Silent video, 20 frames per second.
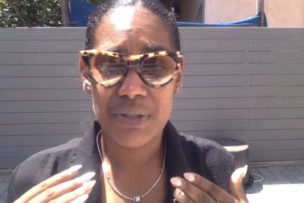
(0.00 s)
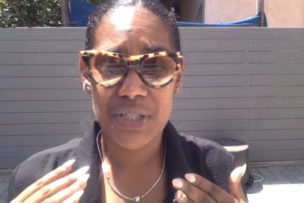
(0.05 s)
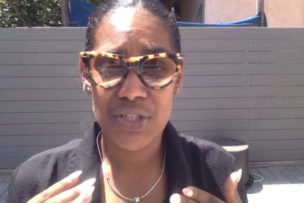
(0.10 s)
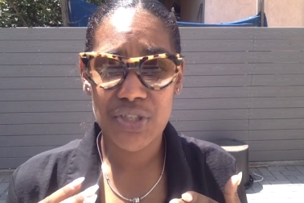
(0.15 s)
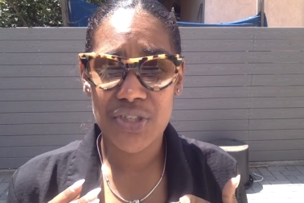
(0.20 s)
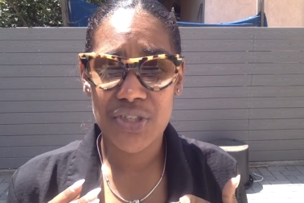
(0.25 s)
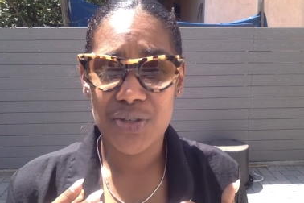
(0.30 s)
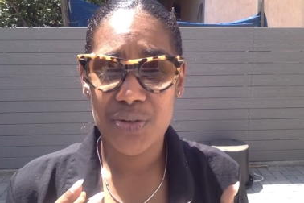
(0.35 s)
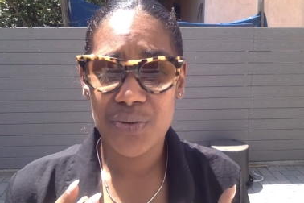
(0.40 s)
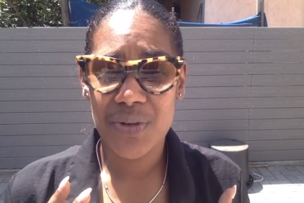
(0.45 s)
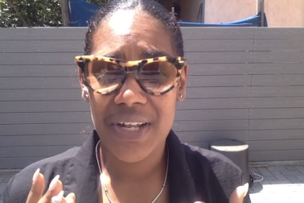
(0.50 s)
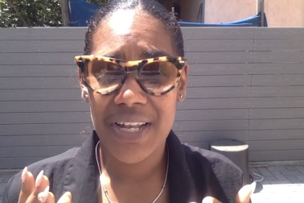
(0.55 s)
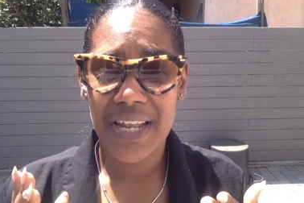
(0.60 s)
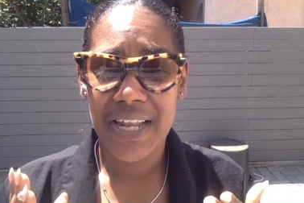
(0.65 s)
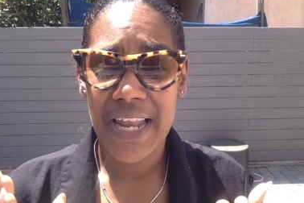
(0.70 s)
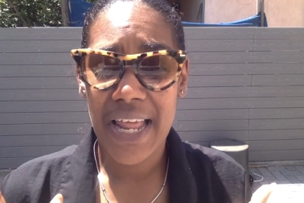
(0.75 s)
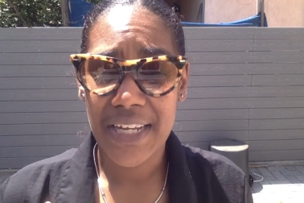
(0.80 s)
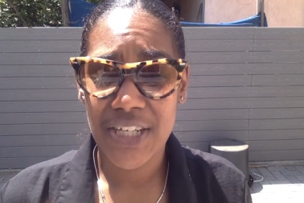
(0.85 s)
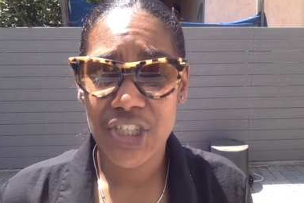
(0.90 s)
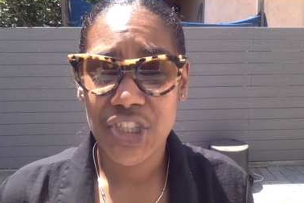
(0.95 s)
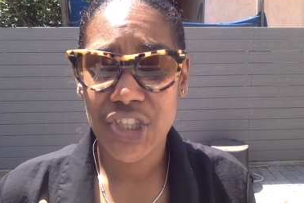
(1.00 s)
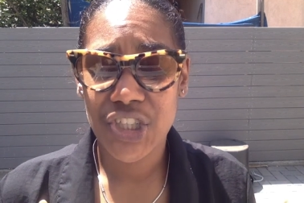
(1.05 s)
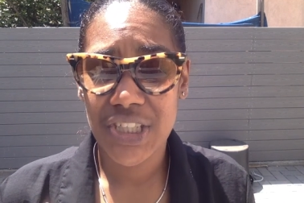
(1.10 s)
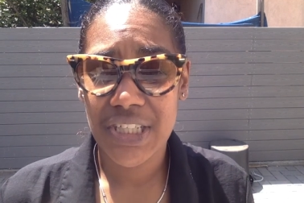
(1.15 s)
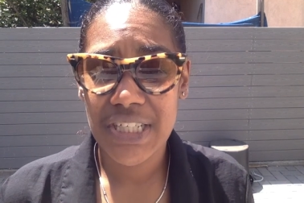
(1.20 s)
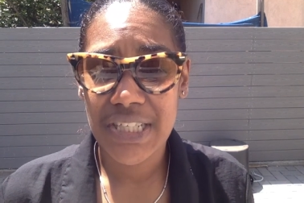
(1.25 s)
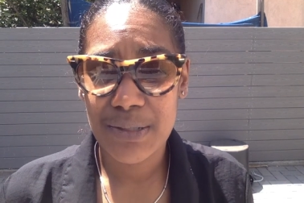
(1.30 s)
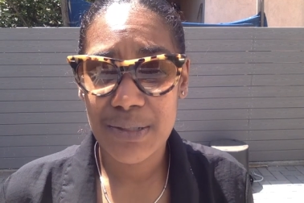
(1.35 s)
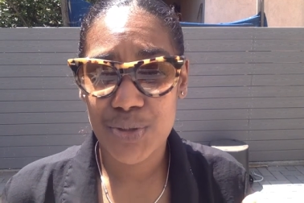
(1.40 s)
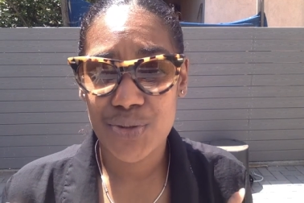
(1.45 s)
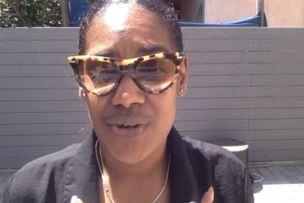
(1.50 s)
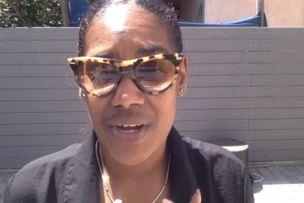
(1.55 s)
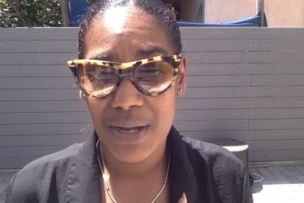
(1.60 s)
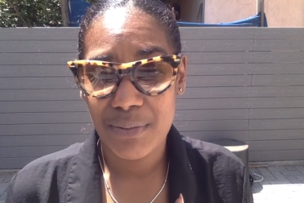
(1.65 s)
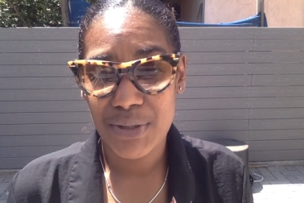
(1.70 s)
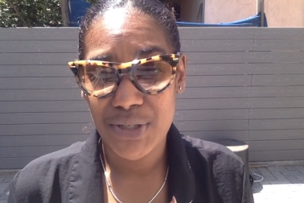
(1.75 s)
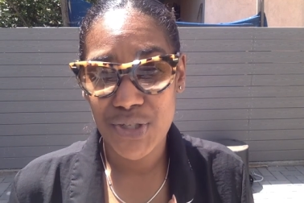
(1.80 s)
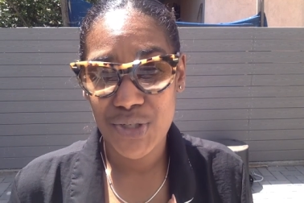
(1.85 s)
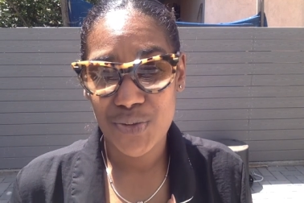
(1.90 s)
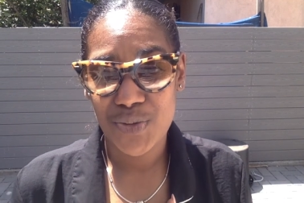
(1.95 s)
Please do like, share, and
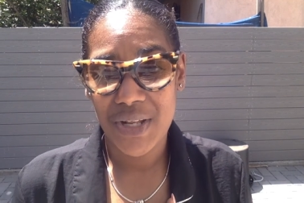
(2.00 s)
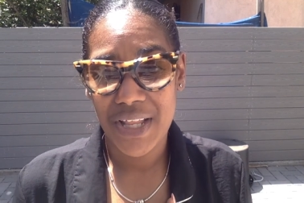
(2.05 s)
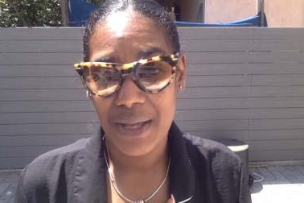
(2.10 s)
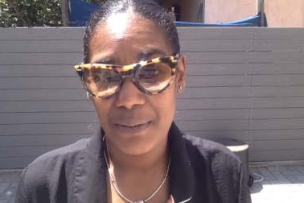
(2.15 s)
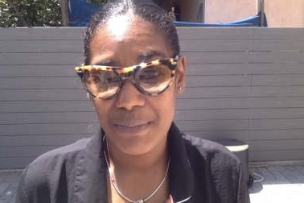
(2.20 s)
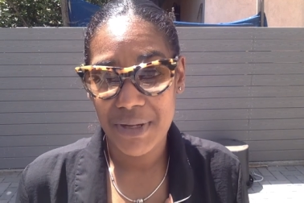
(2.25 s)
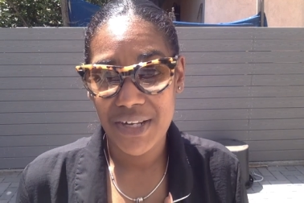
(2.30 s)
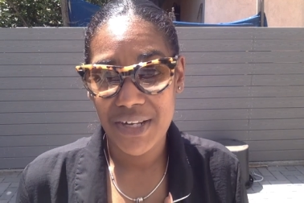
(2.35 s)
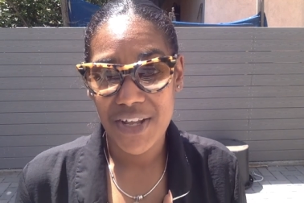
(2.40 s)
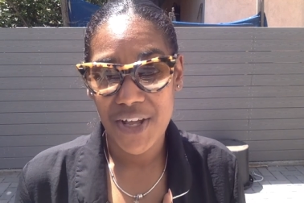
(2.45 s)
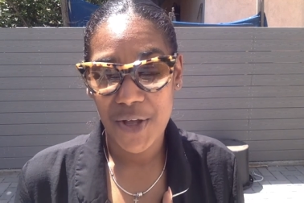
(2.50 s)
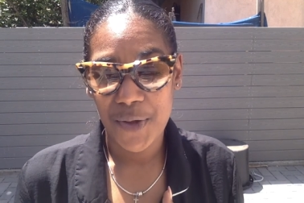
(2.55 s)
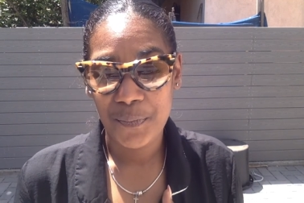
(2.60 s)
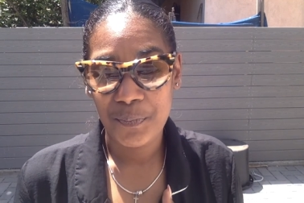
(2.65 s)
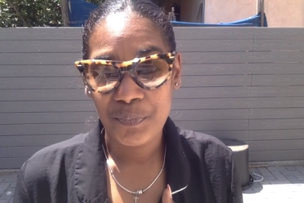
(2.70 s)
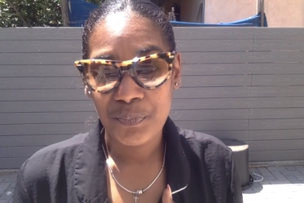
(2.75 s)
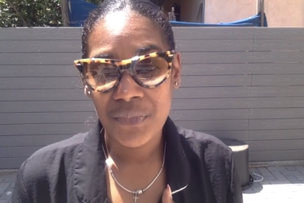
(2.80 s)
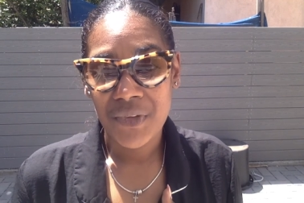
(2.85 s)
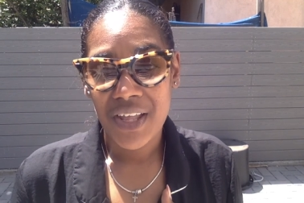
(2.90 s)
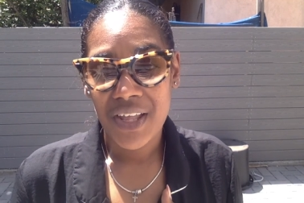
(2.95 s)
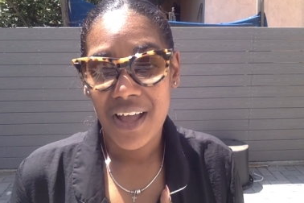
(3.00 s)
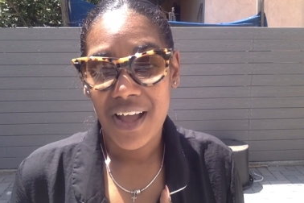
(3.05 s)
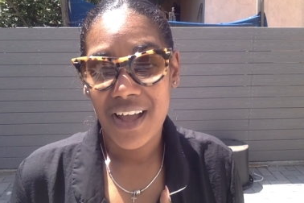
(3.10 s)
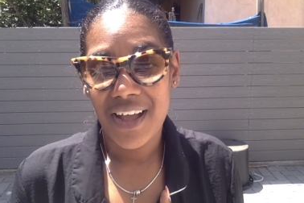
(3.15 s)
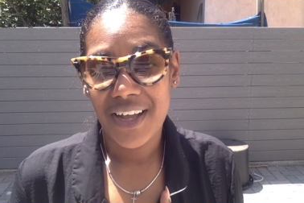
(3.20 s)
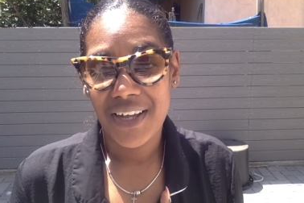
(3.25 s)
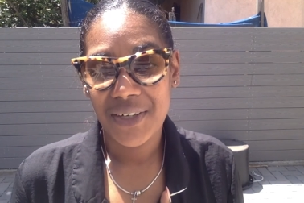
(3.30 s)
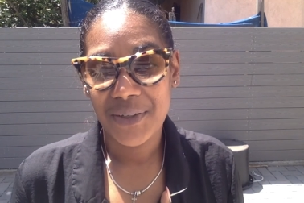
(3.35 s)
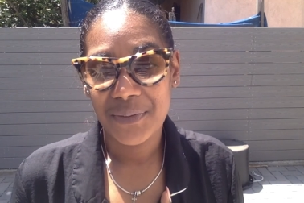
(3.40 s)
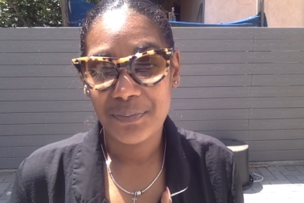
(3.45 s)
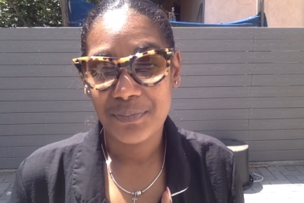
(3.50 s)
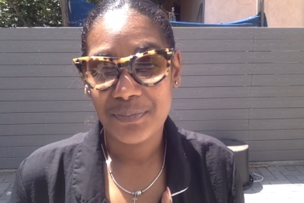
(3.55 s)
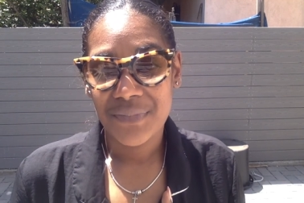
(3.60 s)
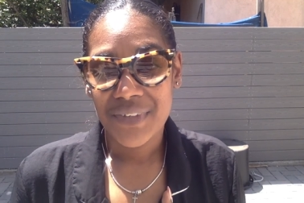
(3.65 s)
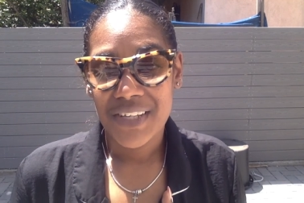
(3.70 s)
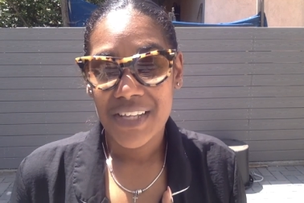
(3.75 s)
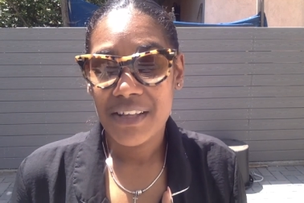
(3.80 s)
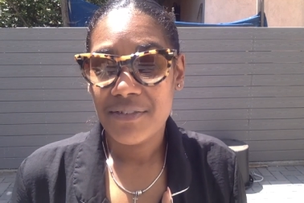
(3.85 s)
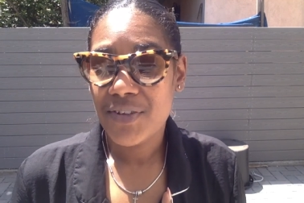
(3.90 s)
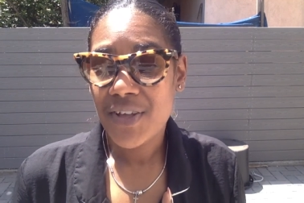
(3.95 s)
subscribe, and do let me know um
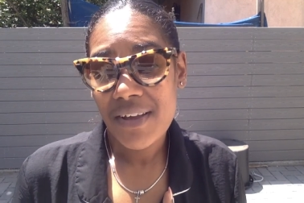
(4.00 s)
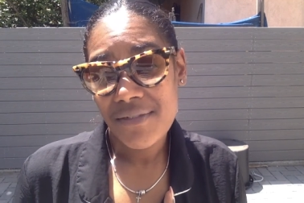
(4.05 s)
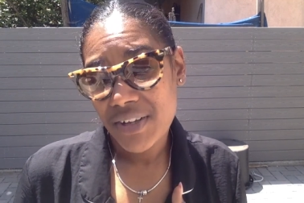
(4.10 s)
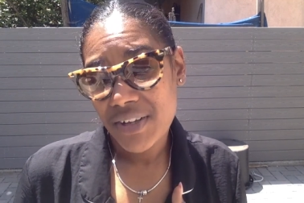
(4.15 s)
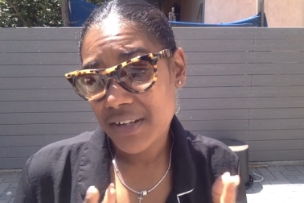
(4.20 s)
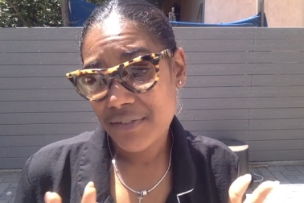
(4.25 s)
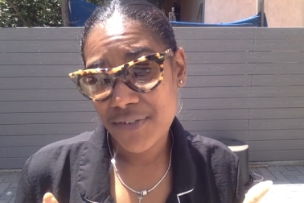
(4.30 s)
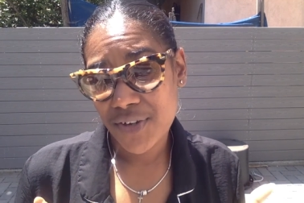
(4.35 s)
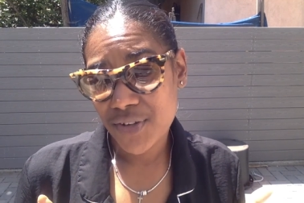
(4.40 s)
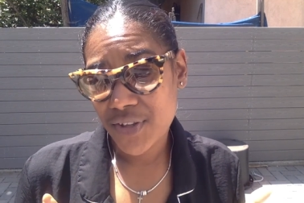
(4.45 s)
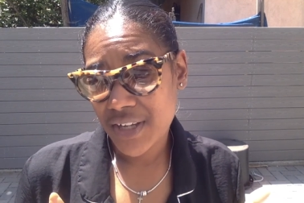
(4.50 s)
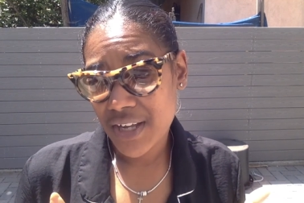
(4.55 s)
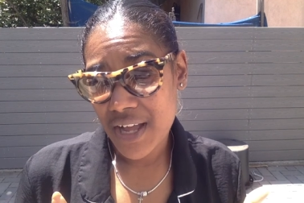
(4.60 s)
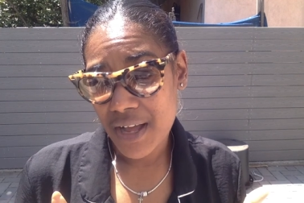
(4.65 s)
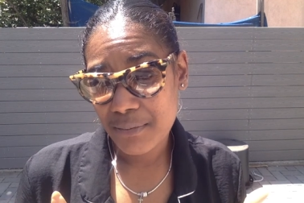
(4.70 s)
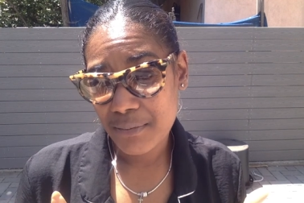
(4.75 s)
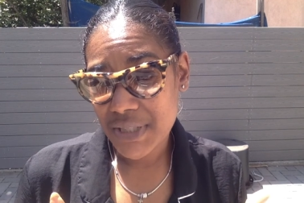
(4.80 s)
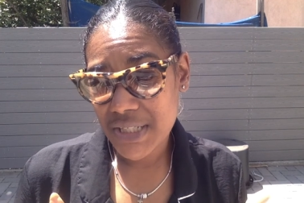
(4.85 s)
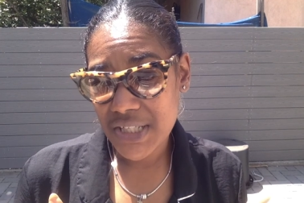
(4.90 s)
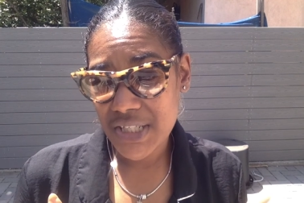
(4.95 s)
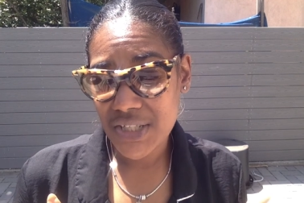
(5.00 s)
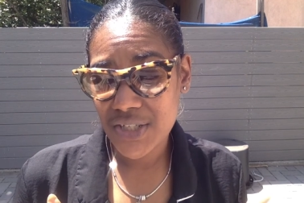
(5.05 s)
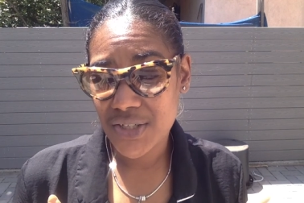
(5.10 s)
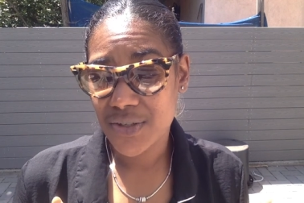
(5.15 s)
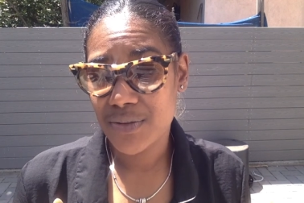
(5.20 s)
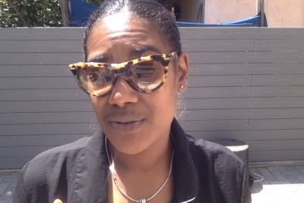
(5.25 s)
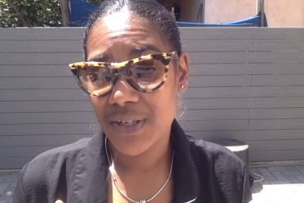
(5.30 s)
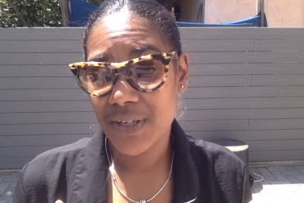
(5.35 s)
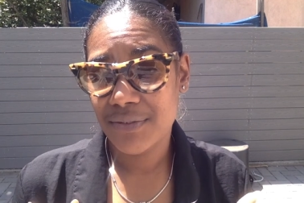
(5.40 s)
if you have any further comments too.